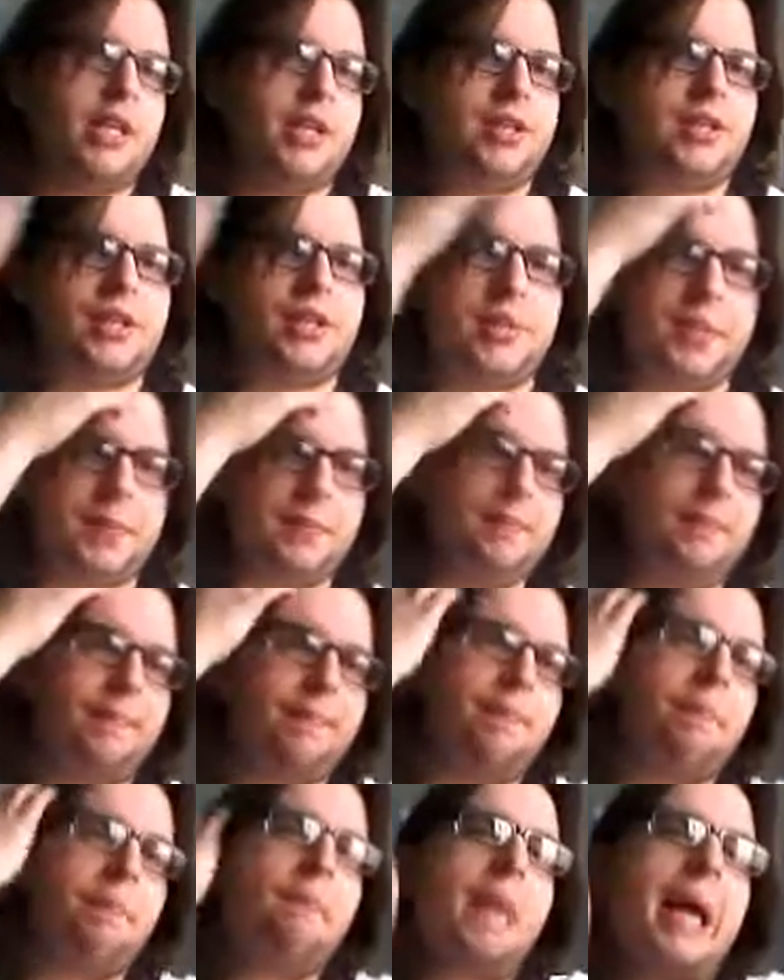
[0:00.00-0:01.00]
She's just
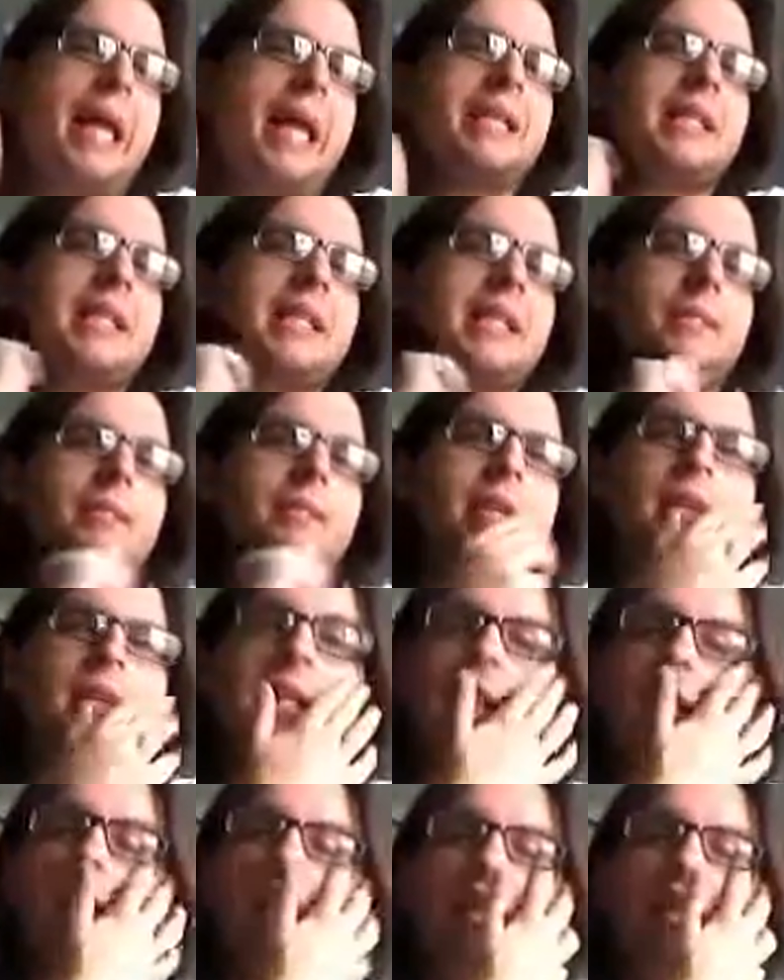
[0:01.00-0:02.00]
meant to
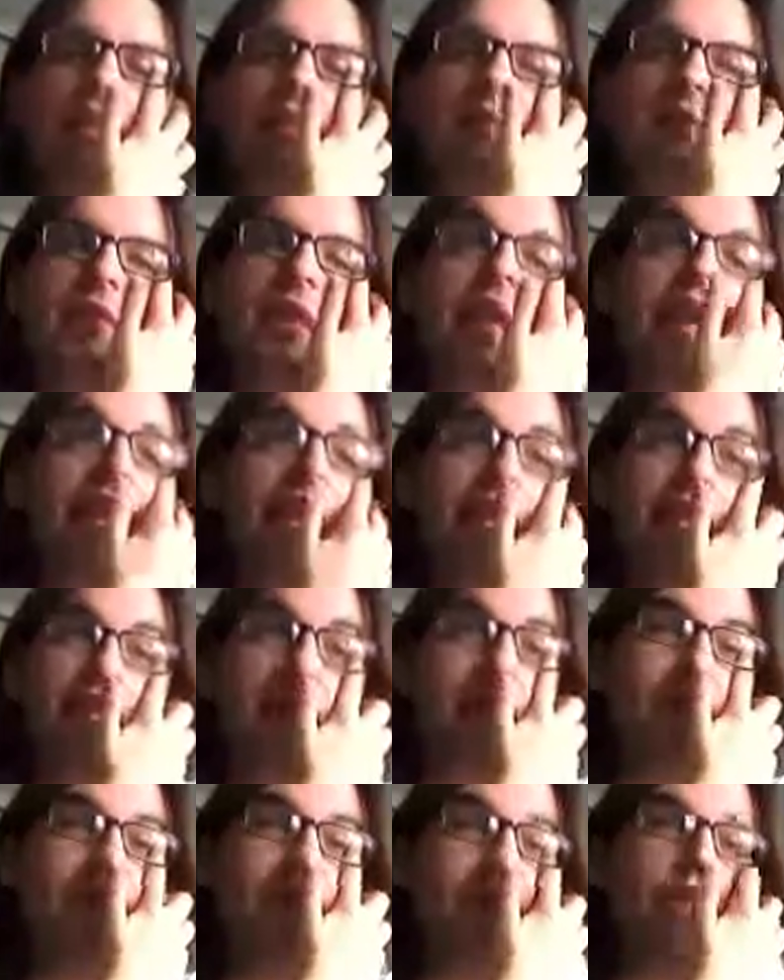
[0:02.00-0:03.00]
be kind of that
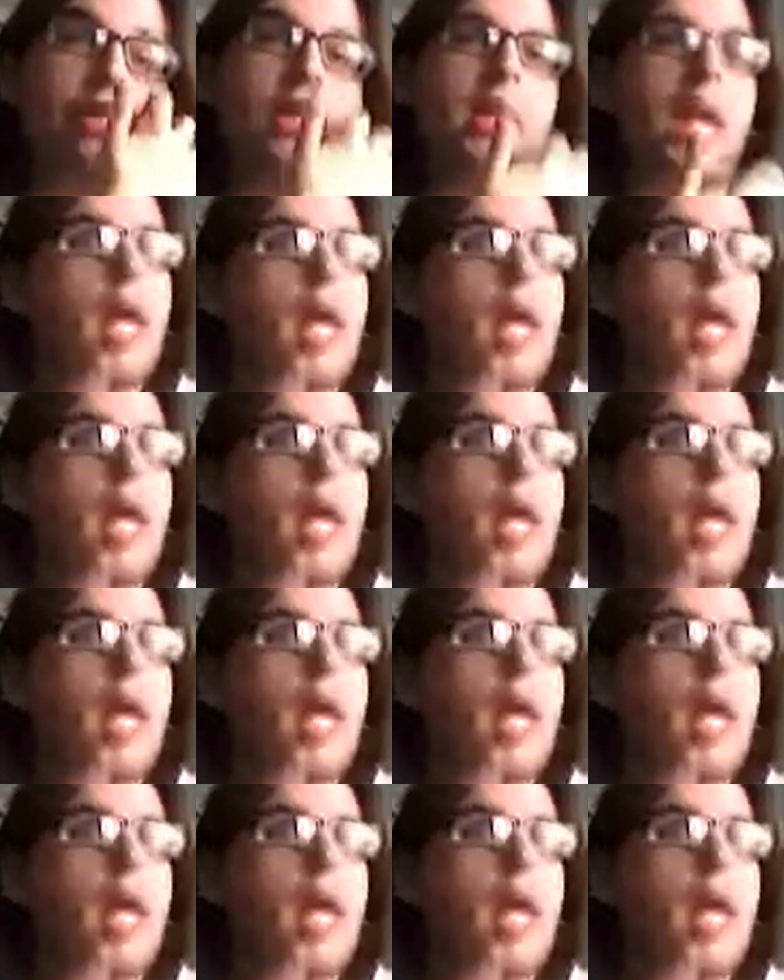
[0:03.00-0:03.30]
person.